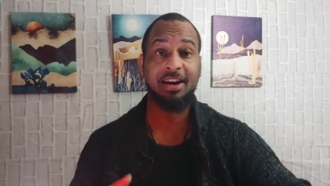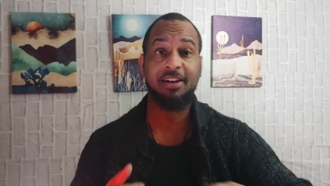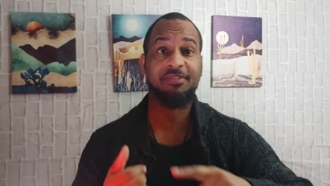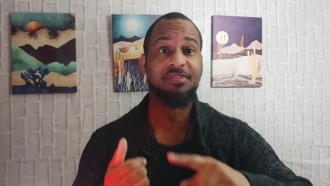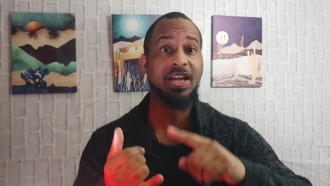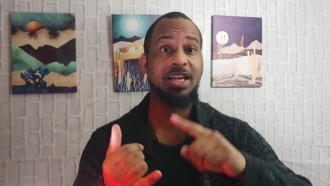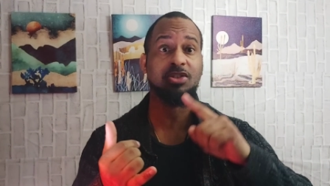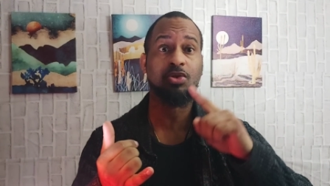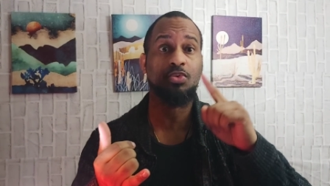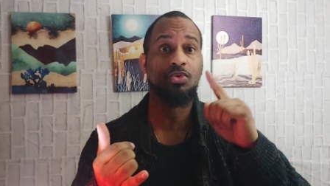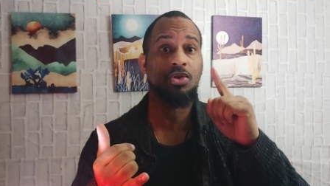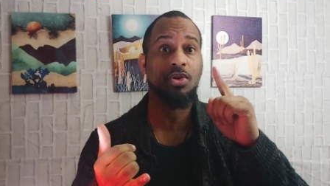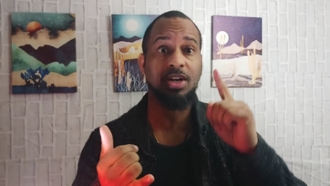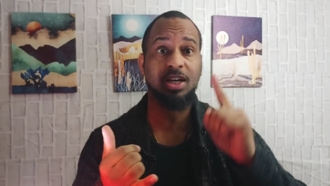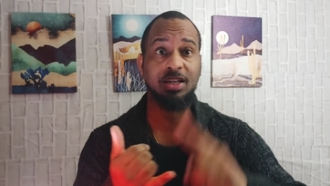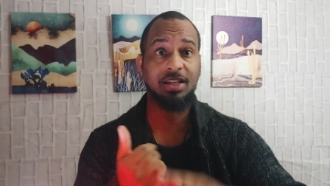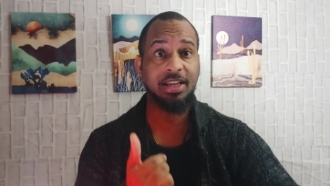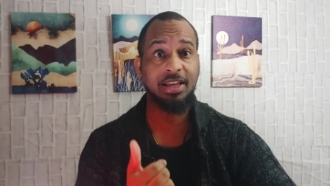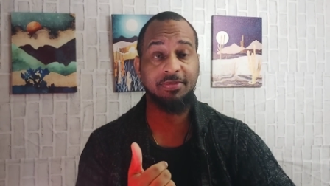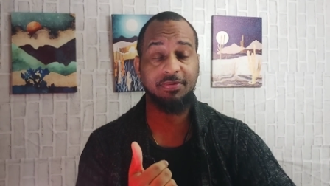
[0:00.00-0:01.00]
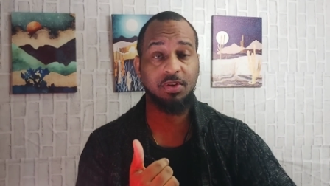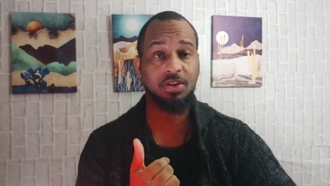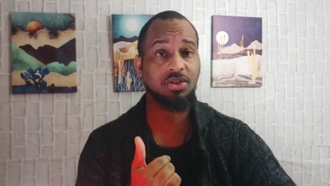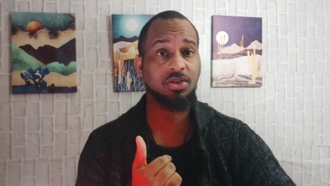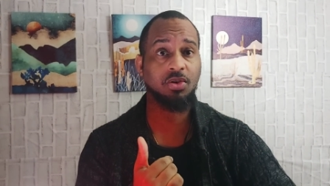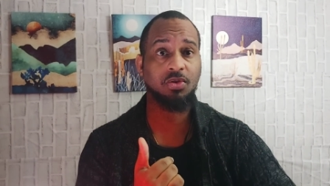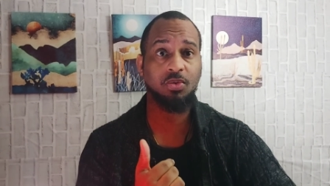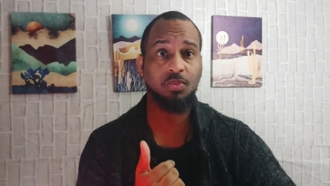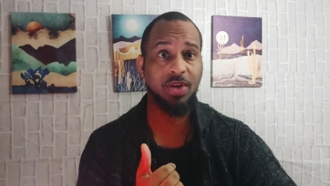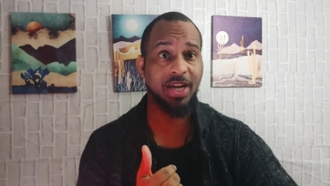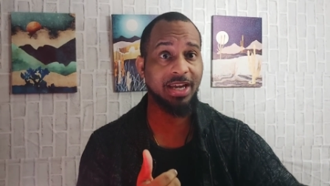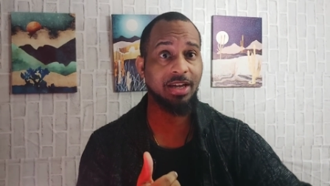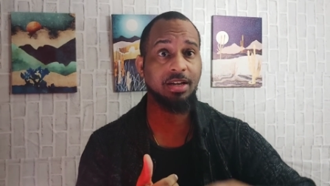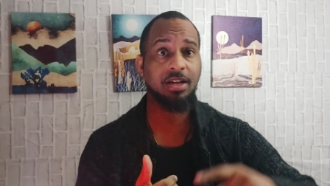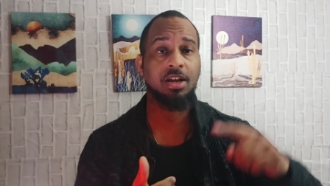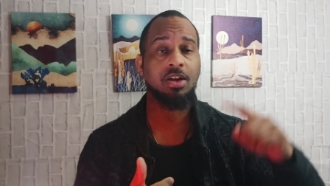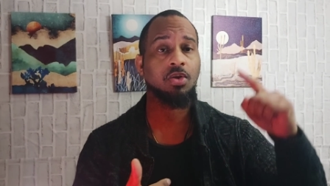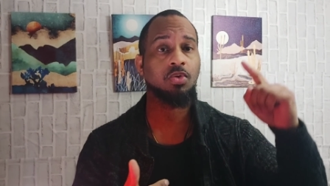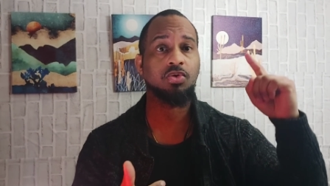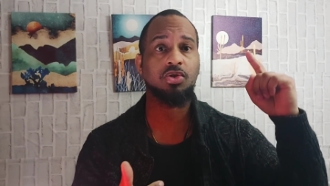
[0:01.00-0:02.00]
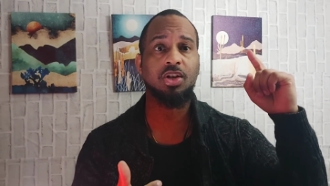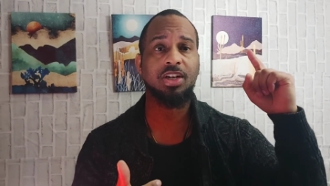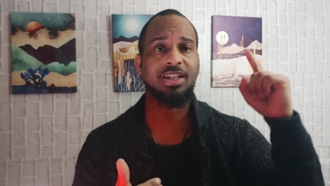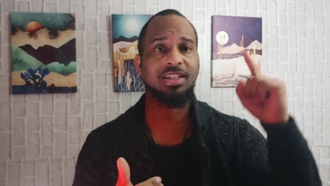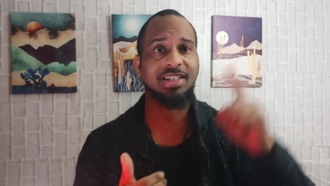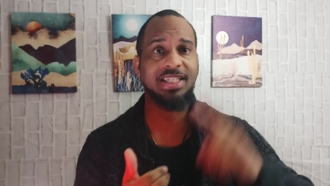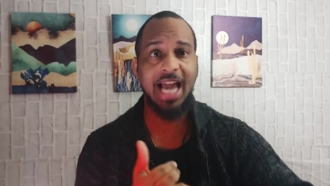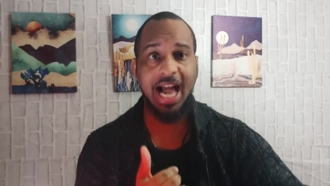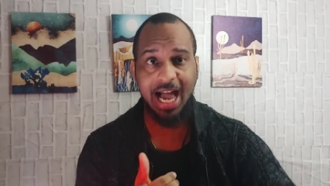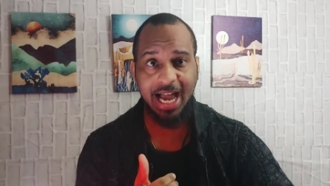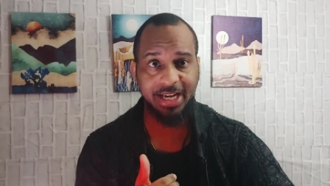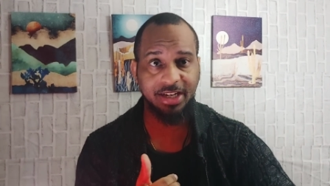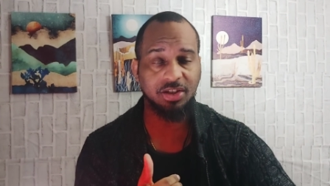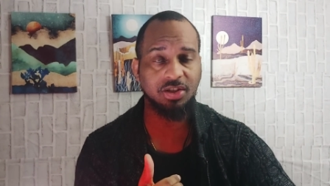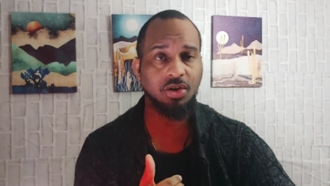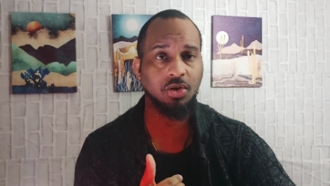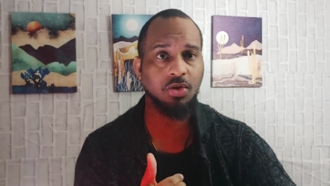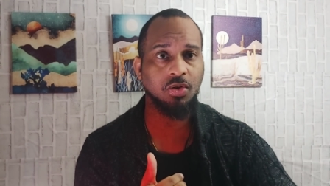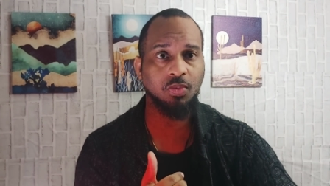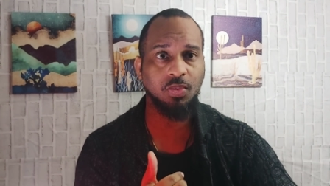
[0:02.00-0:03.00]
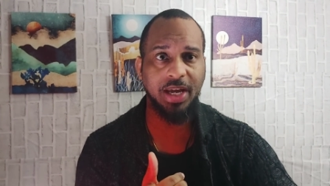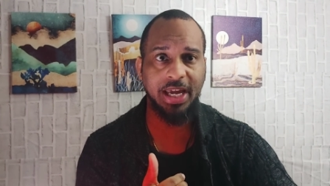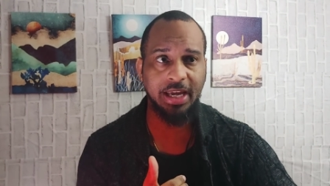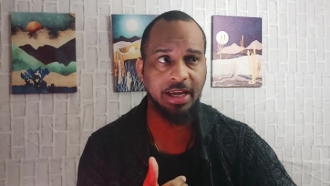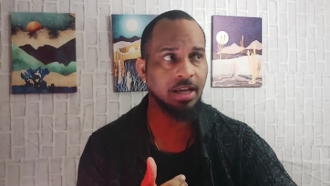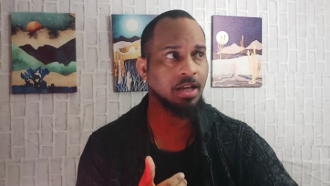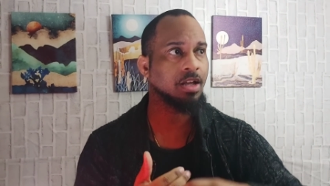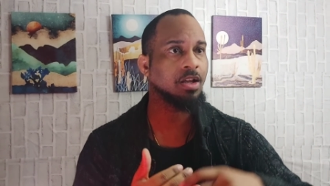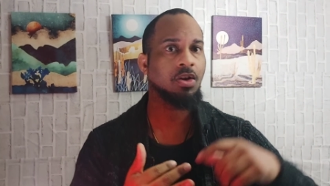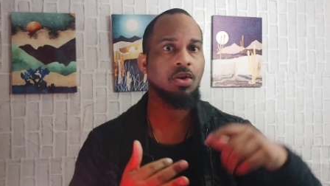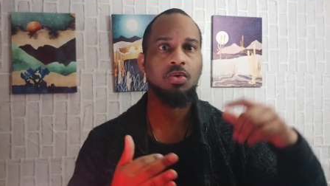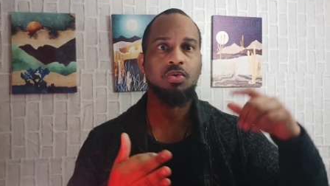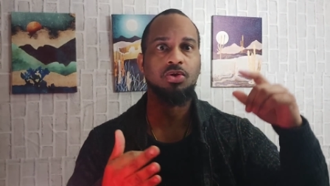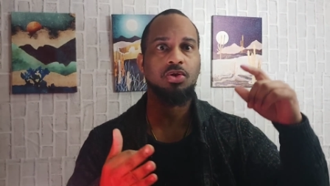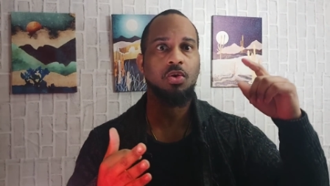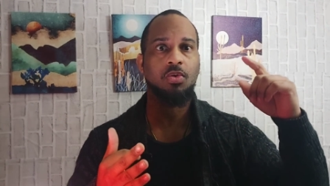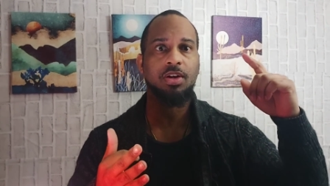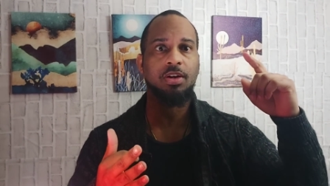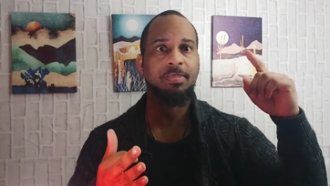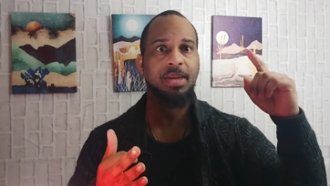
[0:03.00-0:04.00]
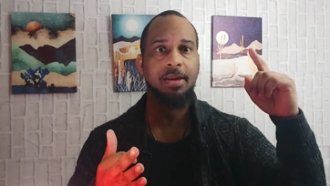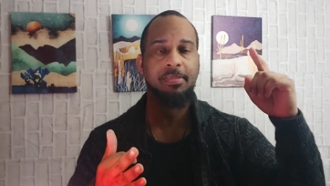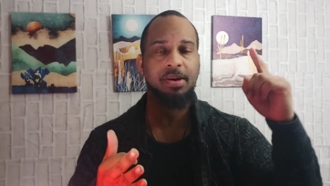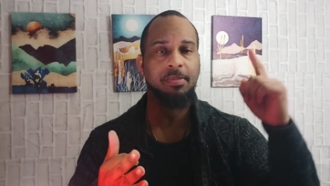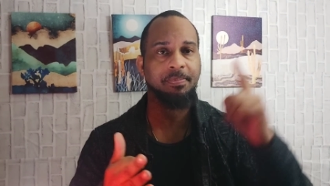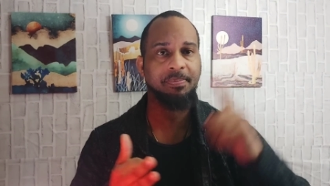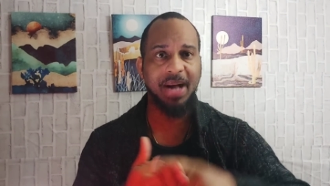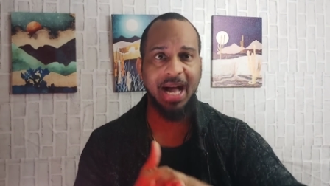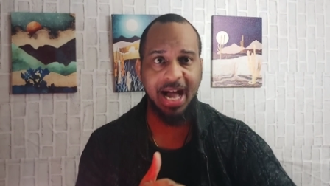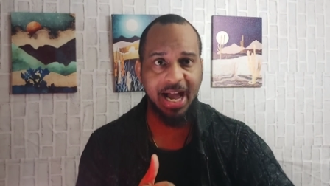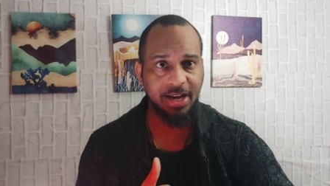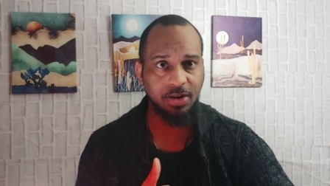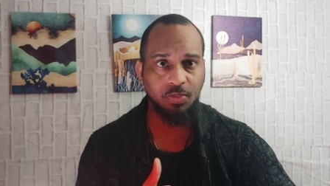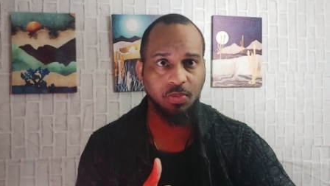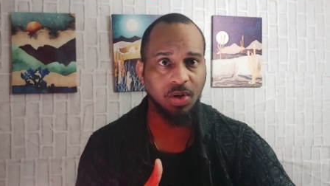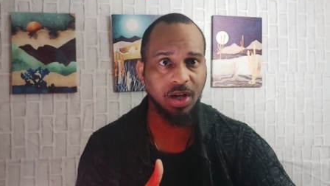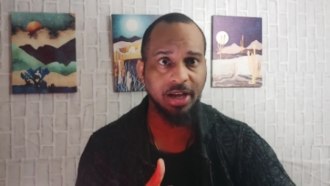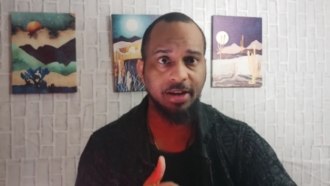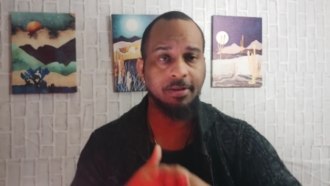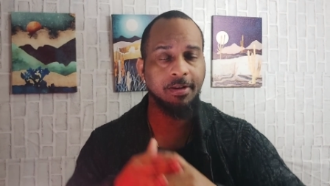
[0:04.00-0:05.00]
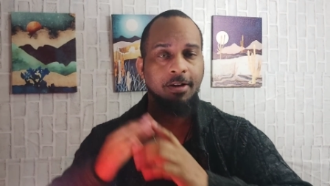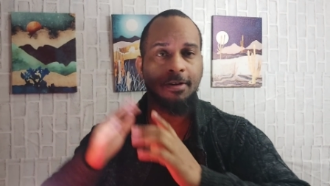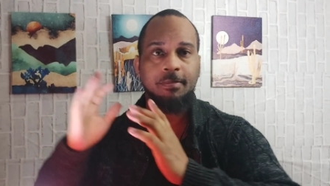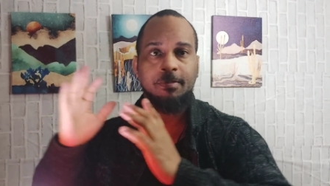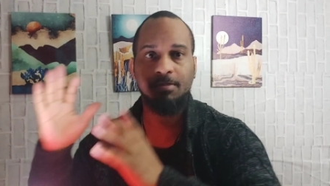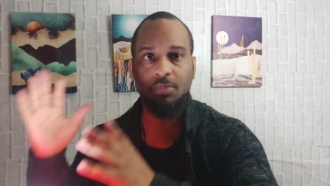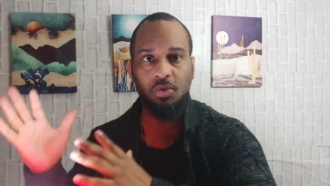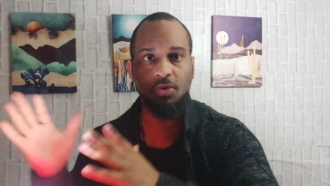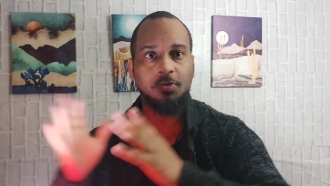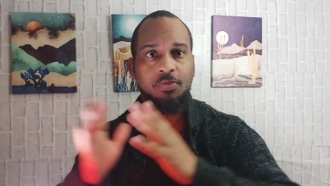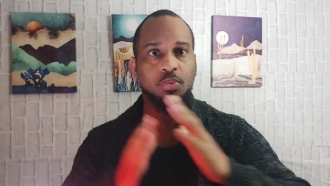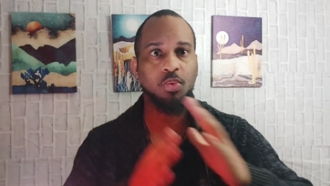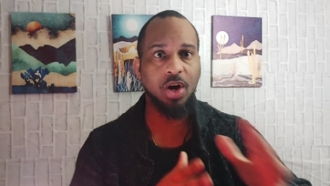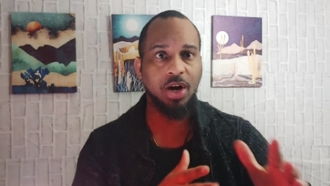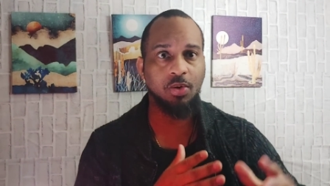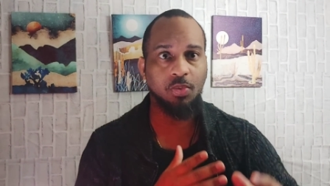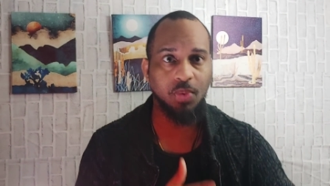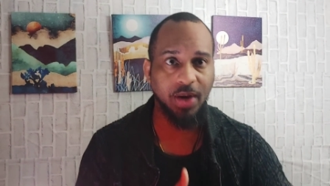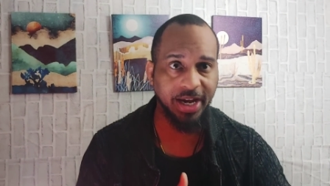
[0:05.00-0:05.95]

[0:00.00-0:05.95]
It affects who's going to live a certain way, who's going to die a certain way, who's going to be able to buy what, move what,